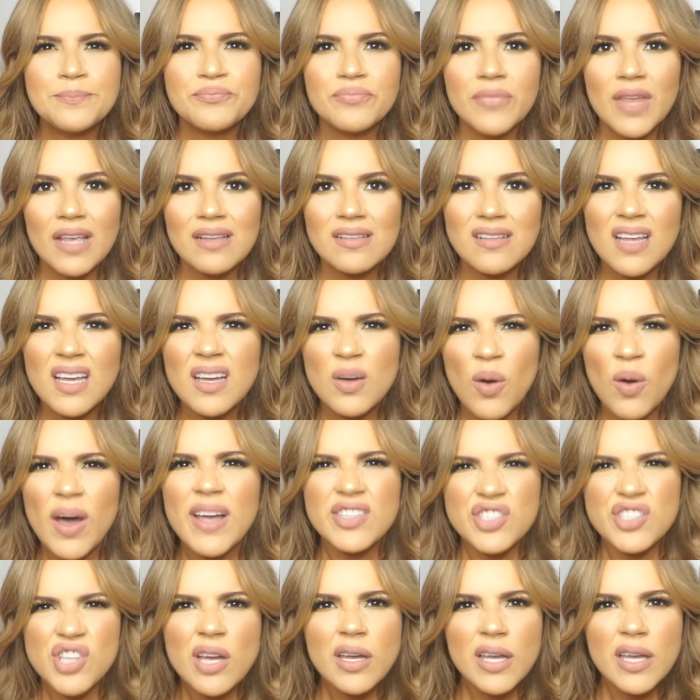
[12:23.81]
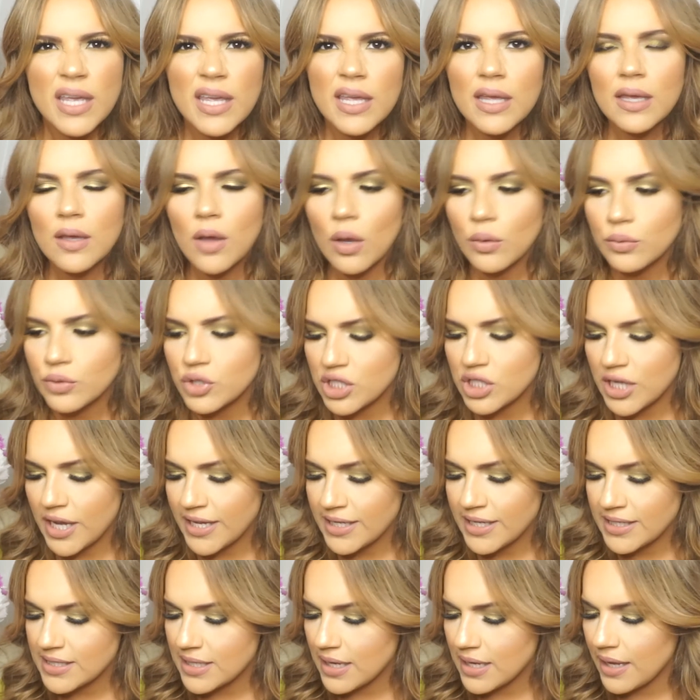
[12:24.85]
it's like quite a chunky gold
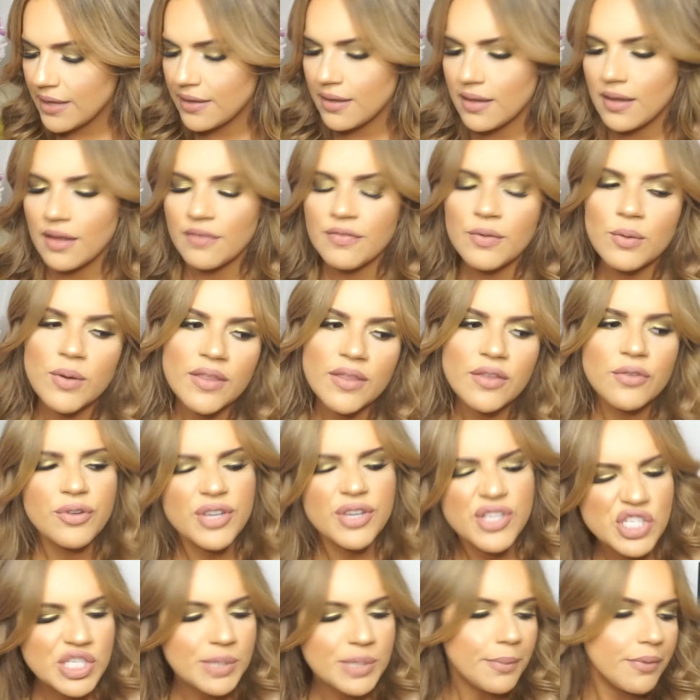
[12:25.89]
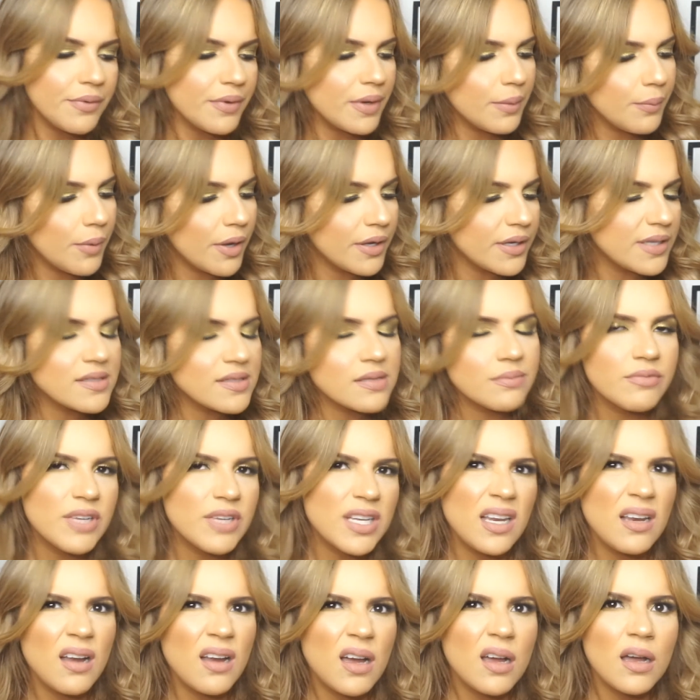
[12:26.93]
shade, and then I feel like the green shimmery one isn't
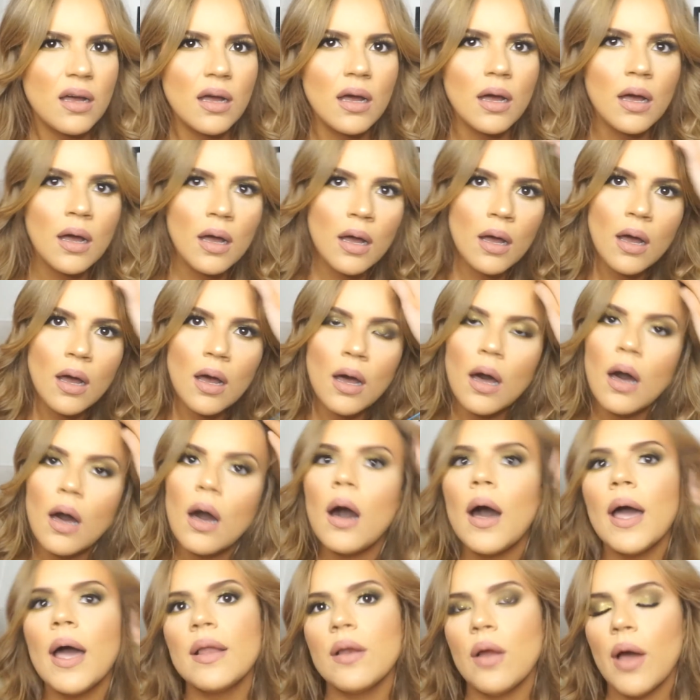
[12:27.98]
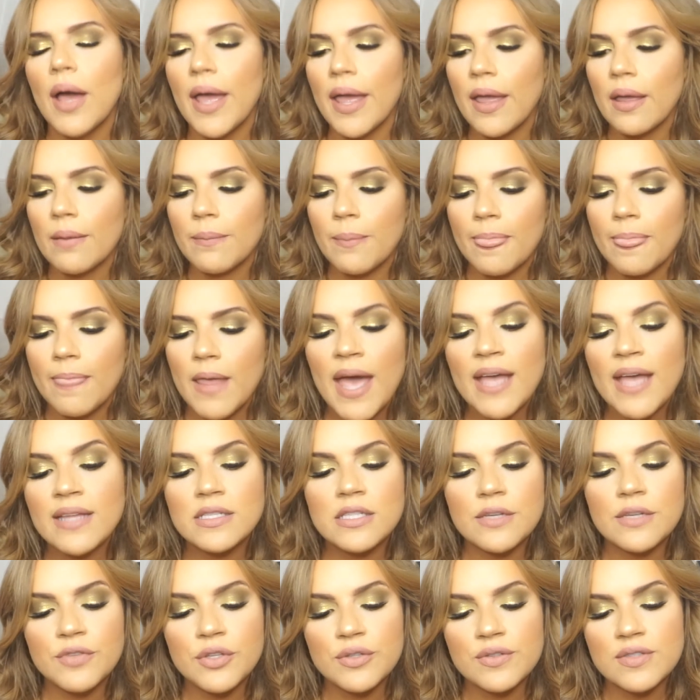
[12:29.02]
really like a highlight. And
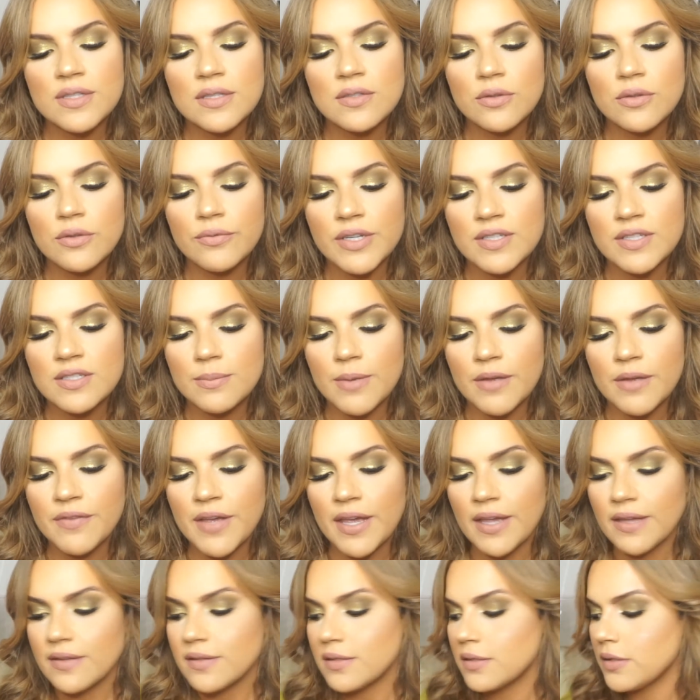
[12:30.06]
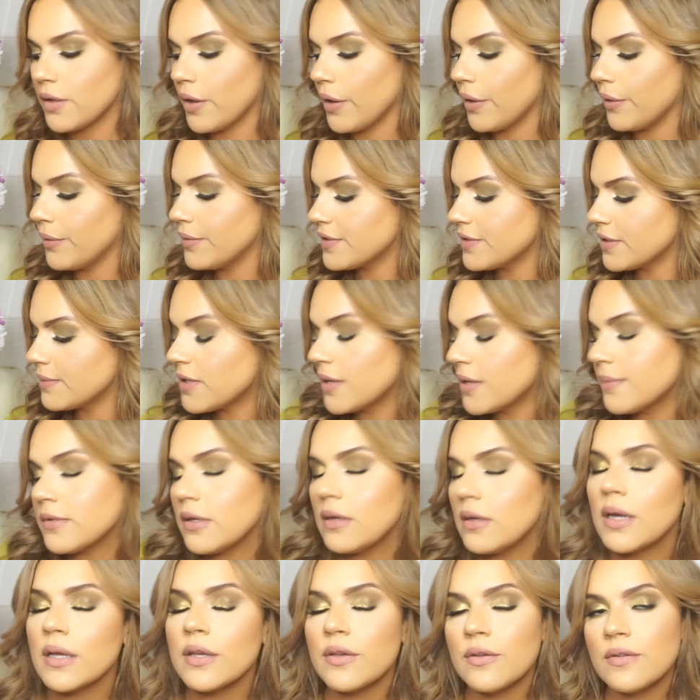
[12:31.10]
I've used this on the rest of my face, so sometimes I
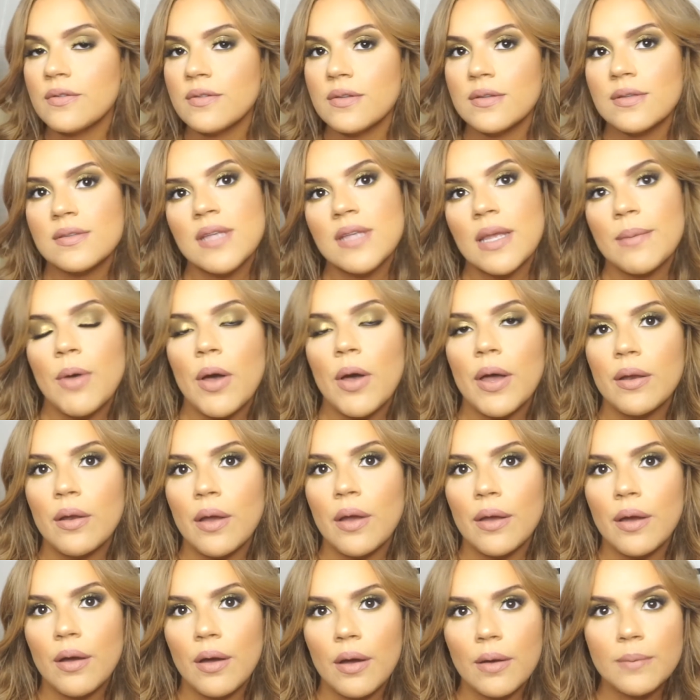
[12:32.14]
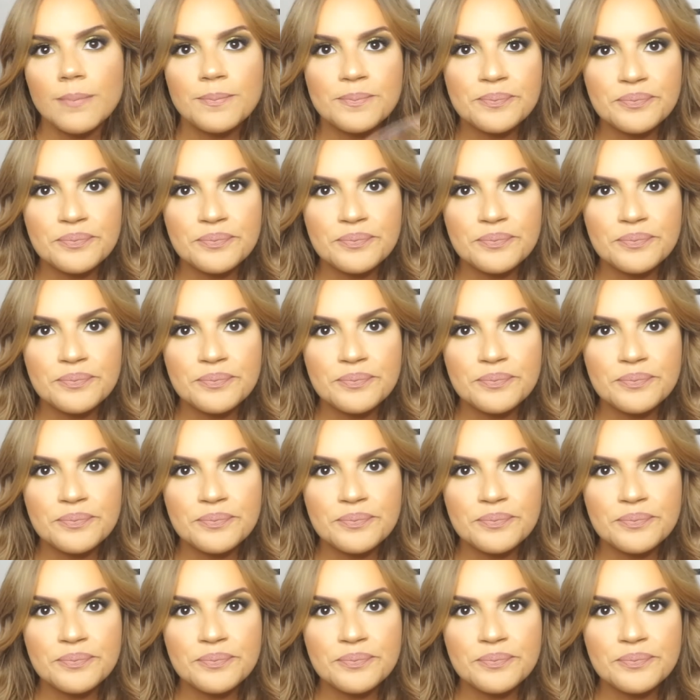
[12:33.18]
like using the same highlighter